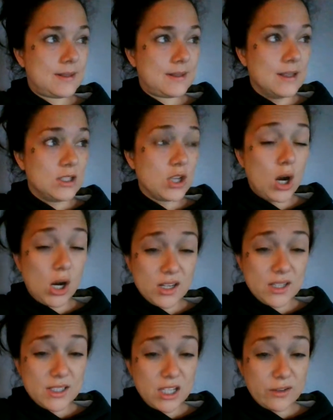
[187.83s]
it's hard
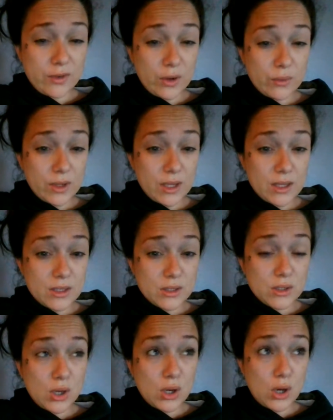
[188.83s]
to stay
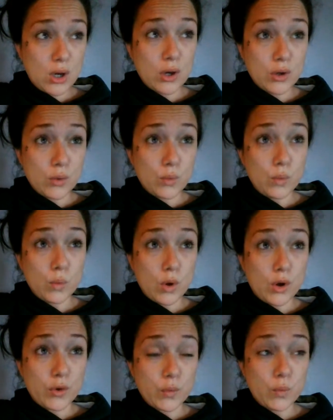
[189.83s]
focused
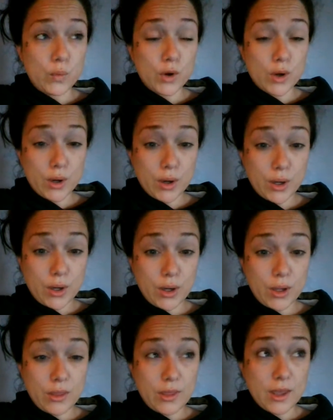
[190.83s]
on work
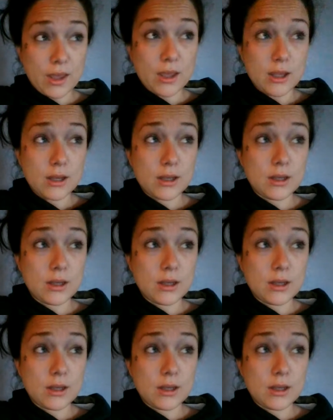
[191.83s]
that